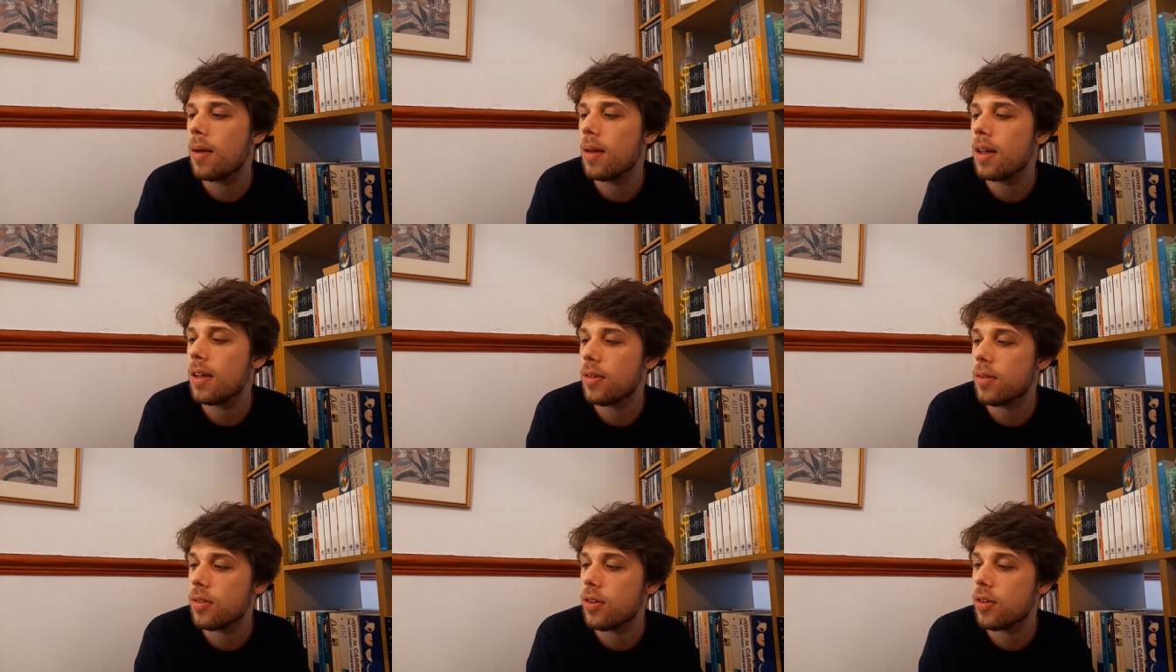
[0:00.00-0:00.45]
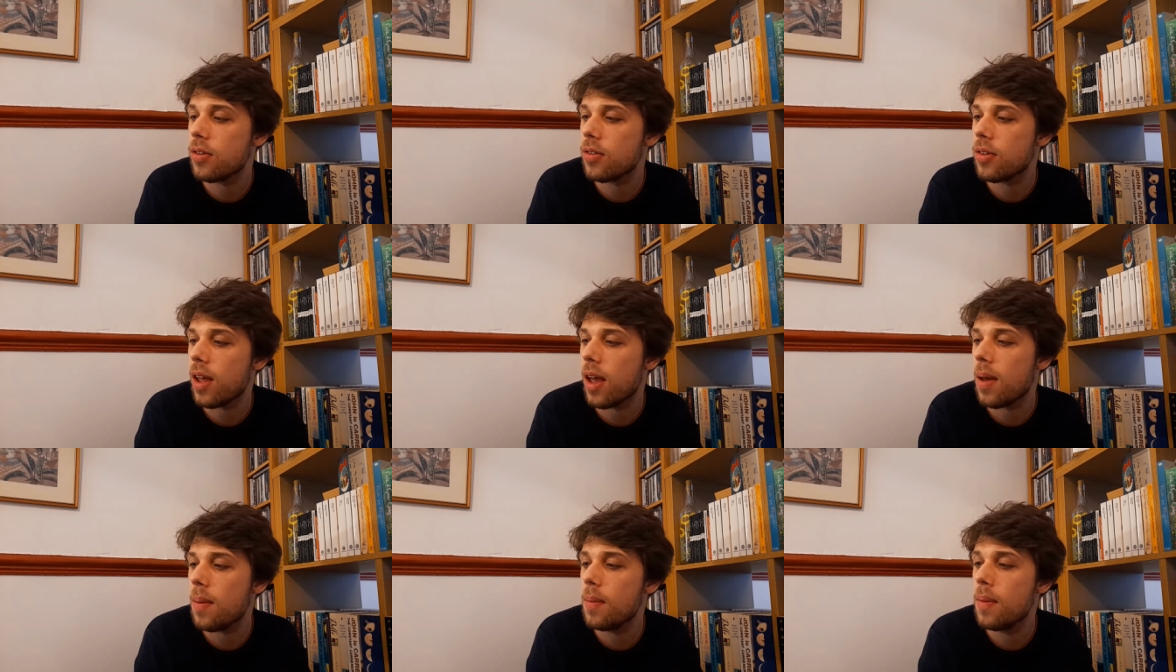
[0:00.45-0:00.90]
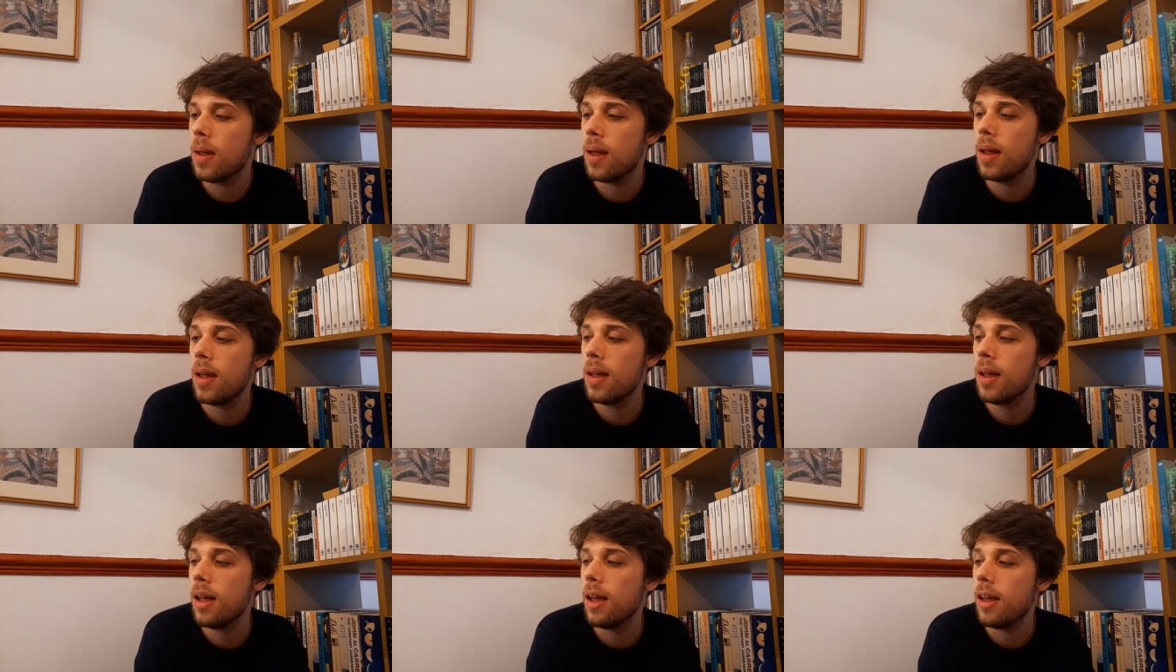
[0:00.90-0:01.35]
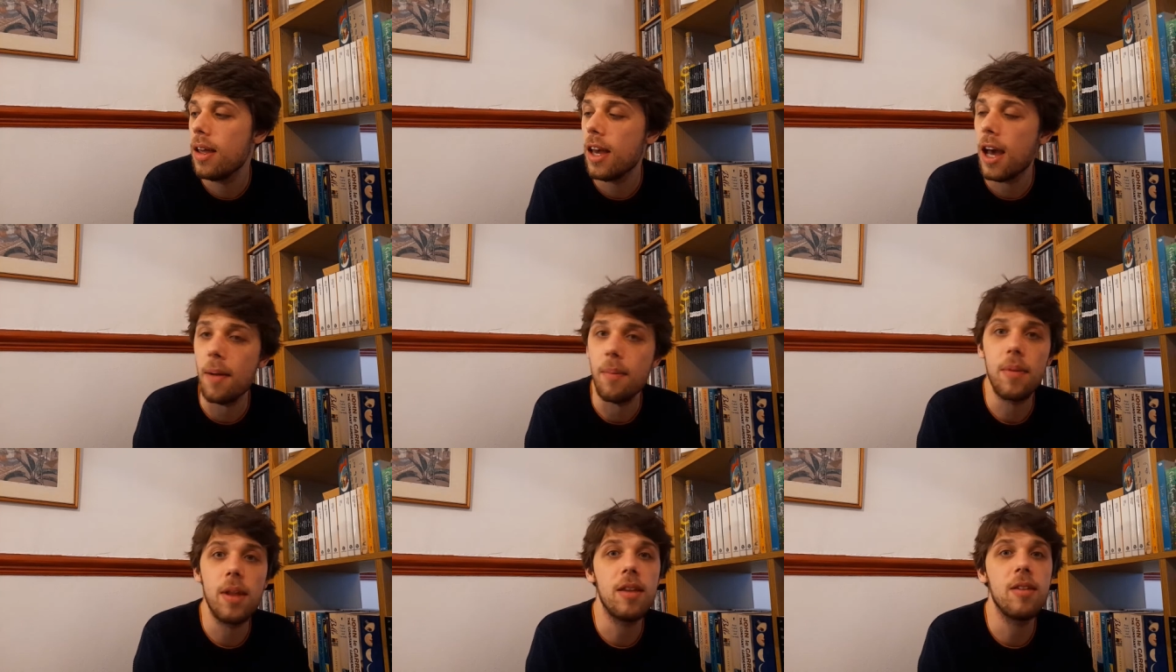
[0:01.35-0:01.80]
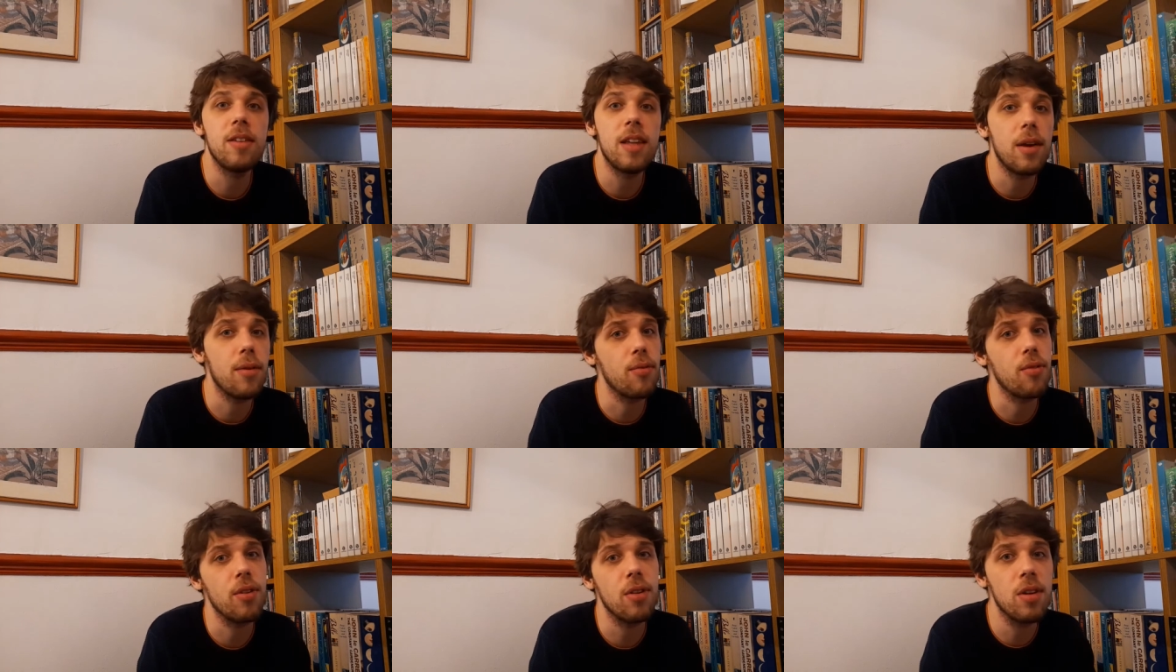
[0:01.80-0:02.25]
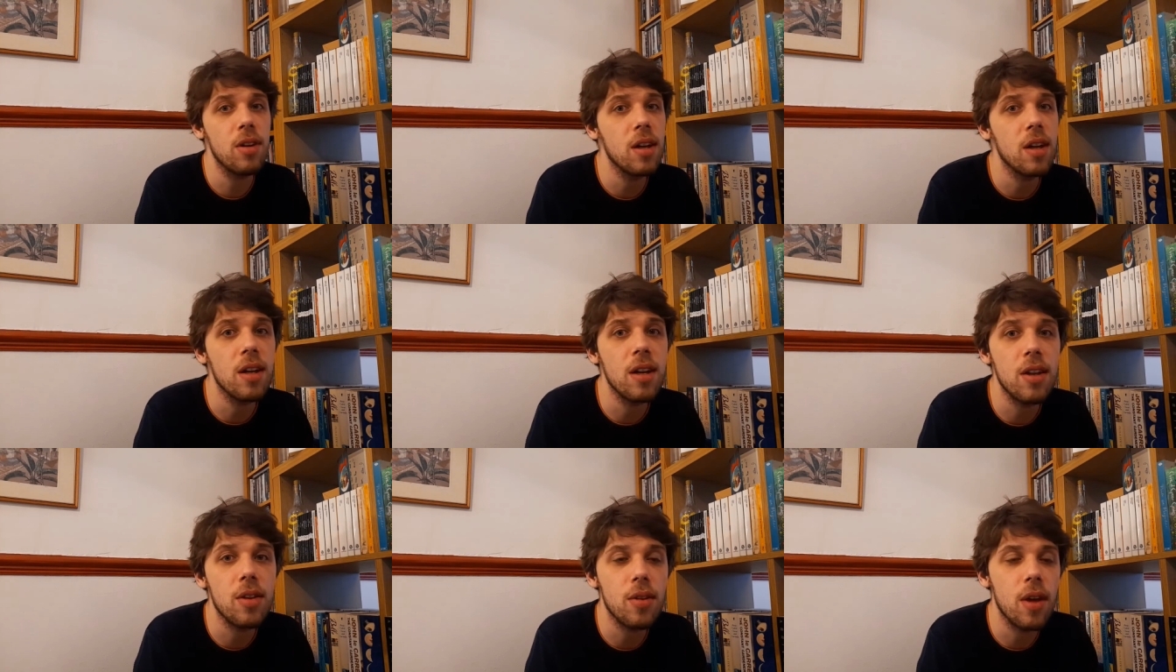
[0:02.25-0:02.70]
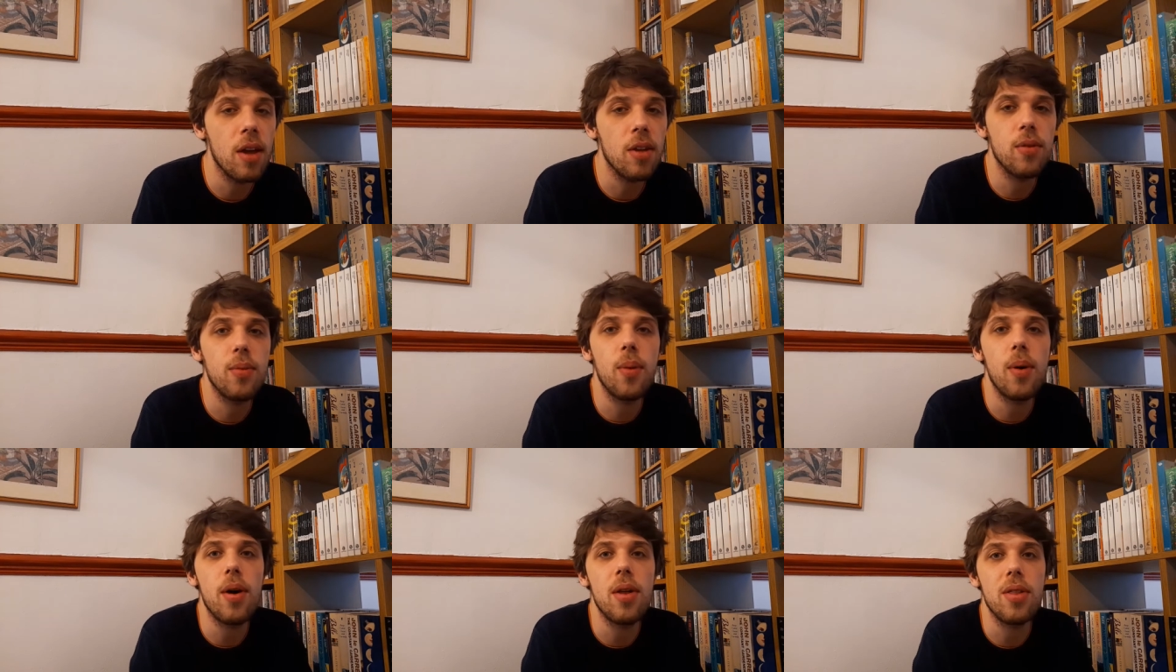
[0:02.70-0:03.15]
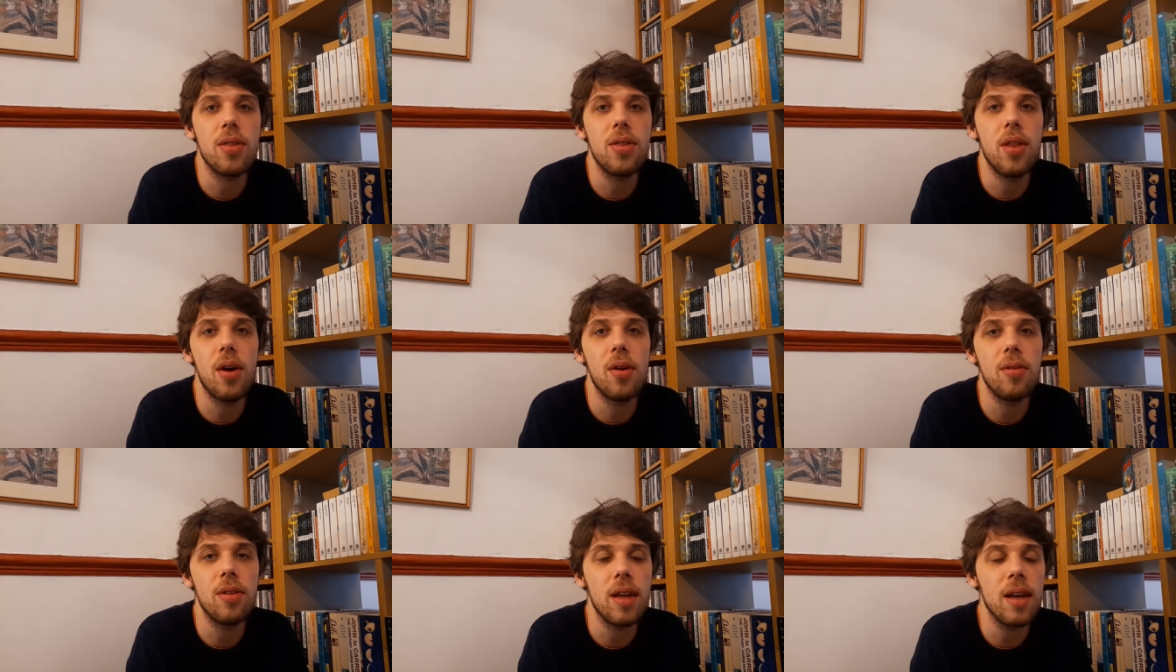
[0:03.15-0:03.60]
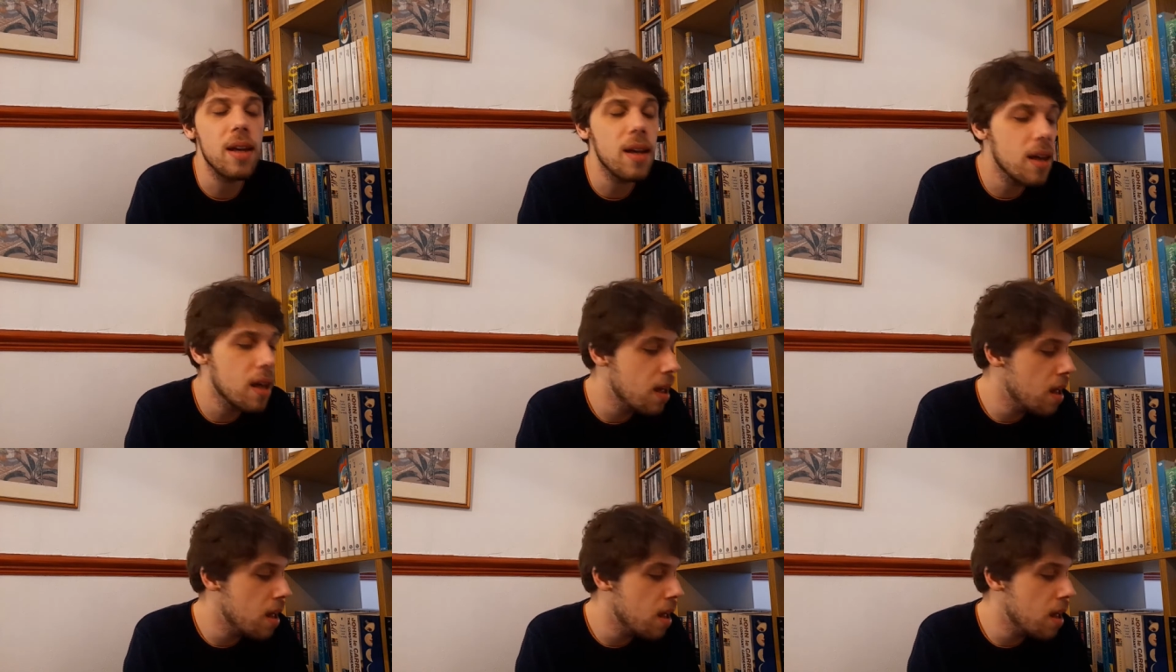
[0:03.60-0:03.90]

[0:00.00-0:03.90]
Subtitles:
It's just yeah, it's different and it's worth noting.